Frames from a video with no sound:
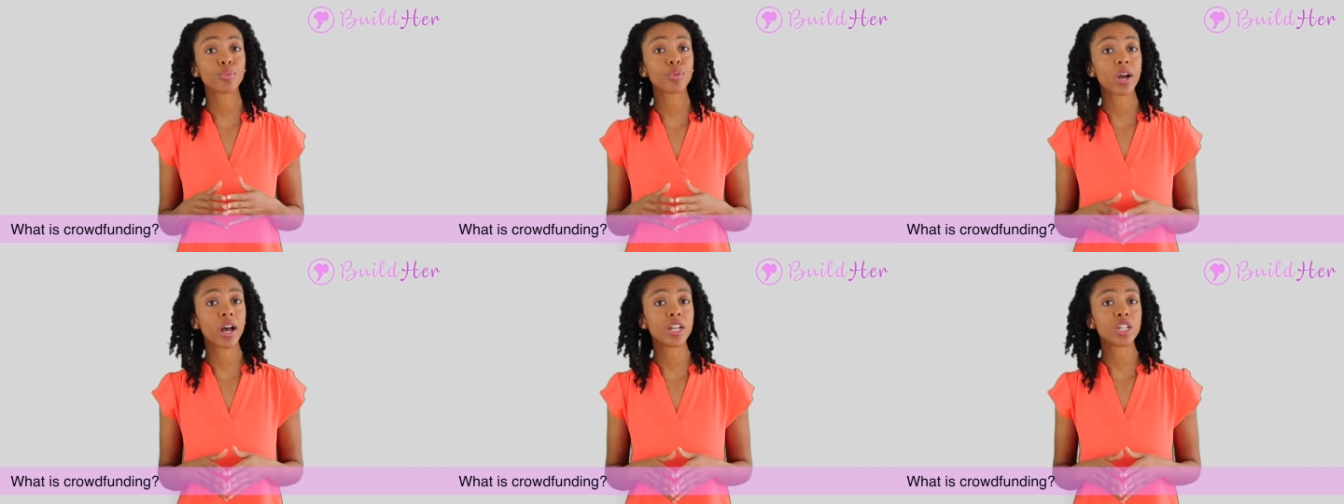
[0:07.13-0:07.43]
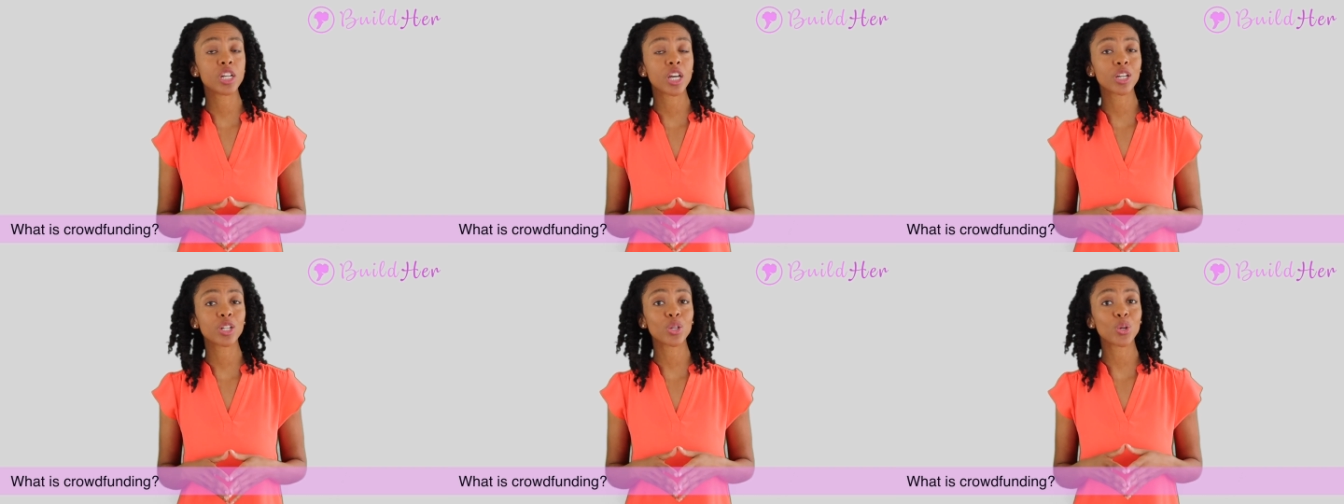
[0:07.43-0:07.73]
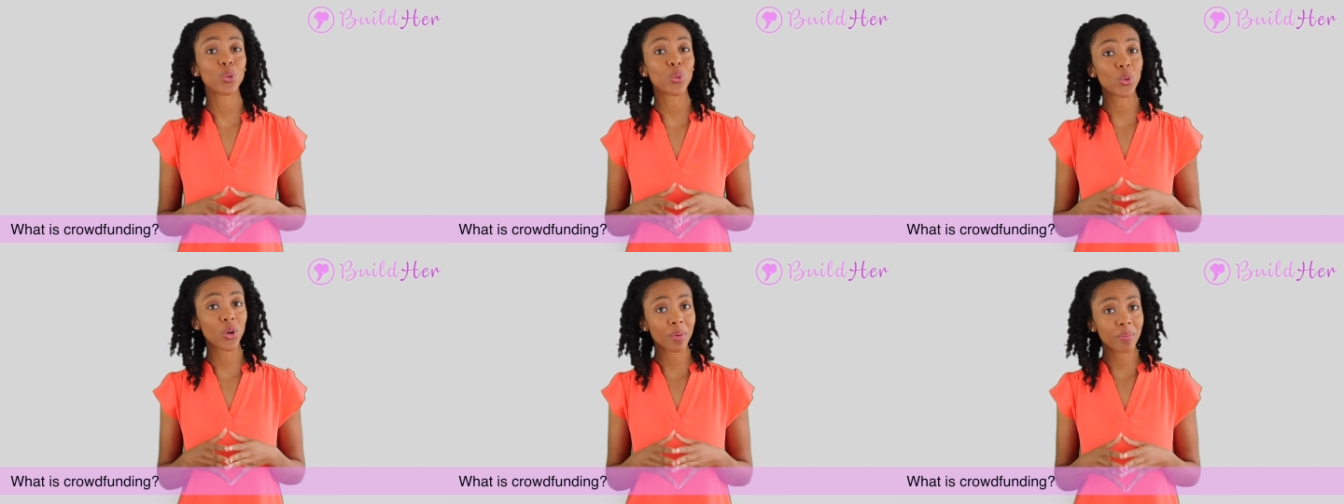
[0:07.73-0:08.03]
project,
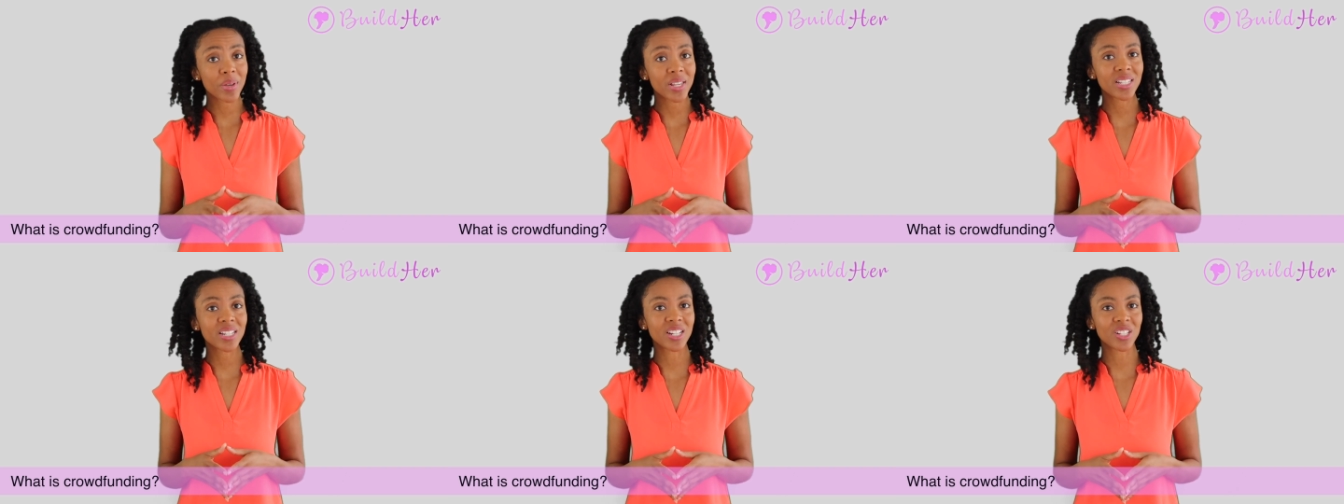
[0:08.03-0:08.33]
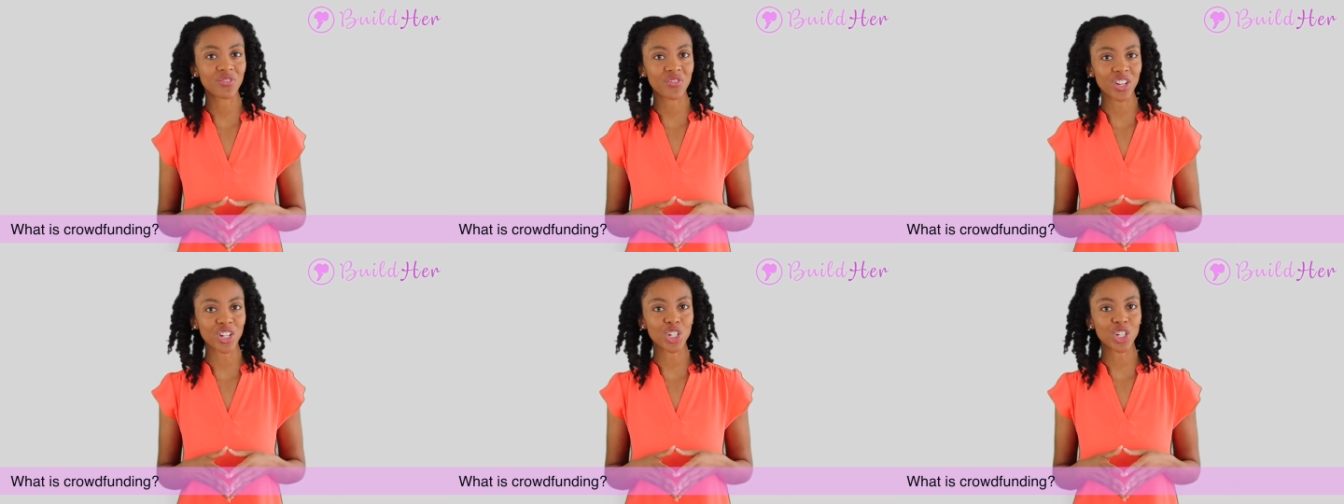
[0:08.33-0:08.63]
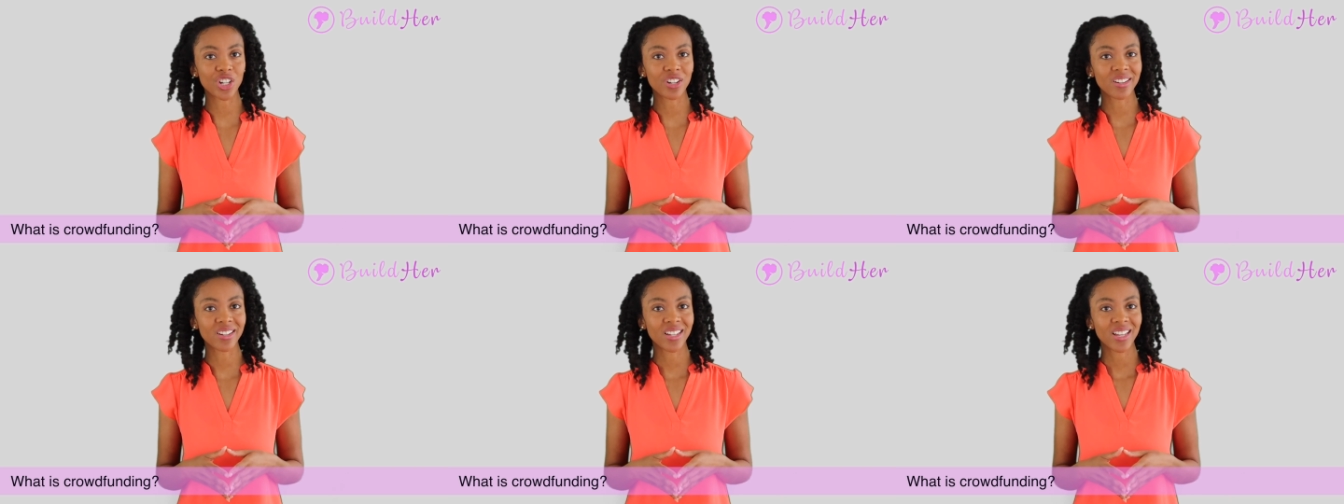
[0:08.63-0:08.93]
or business
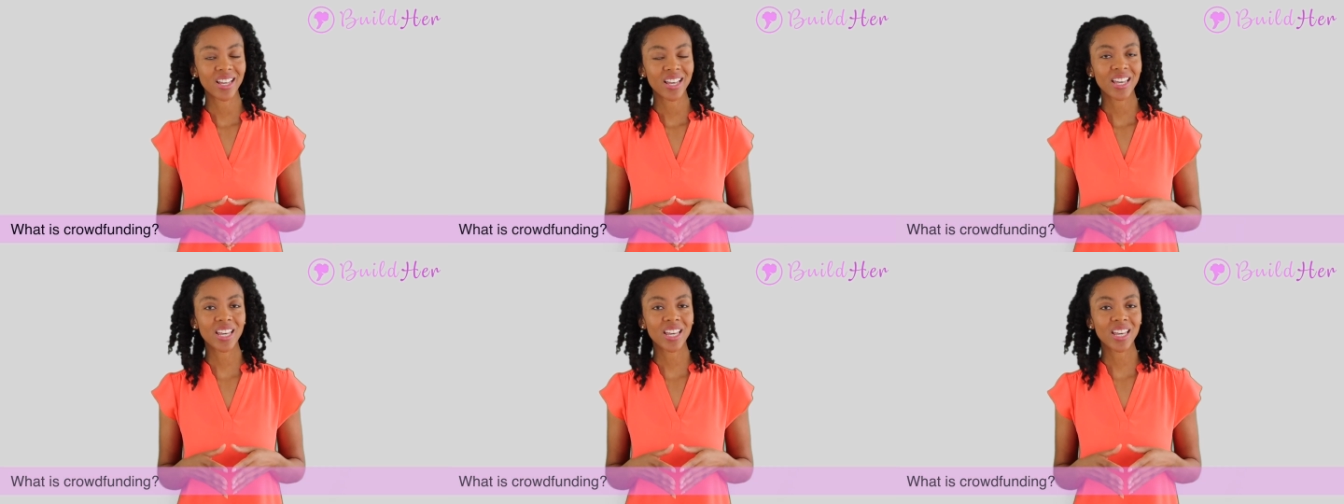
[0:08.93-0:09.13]
venture,